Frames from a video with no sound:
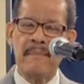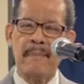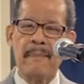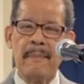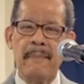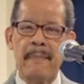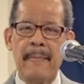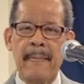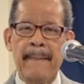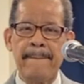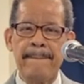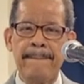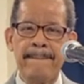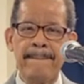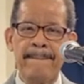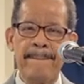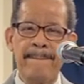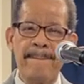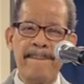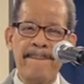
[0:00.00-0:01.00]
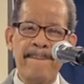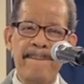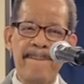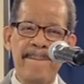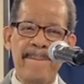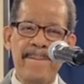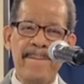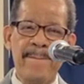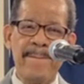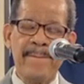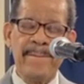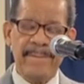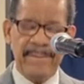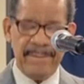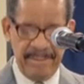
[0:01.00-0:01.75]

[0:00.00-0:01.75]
(silence)